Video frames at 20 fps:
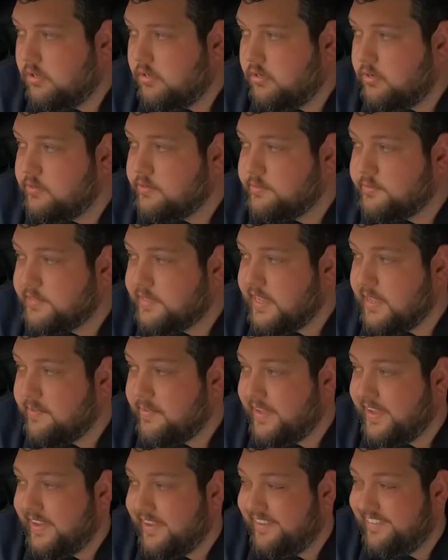Do some
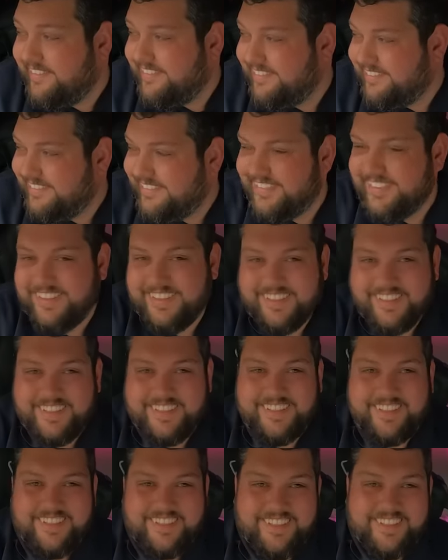skipping.
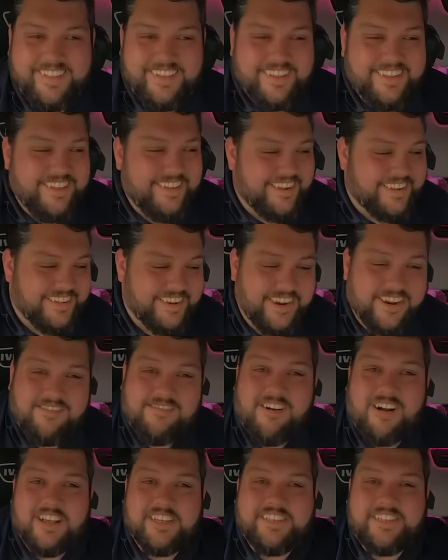I don't know.
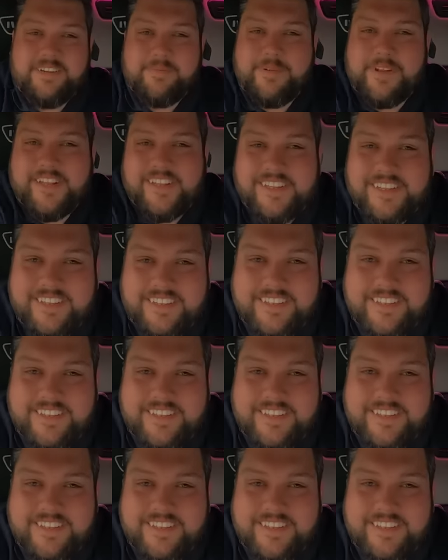Right, I'll see you in a bit.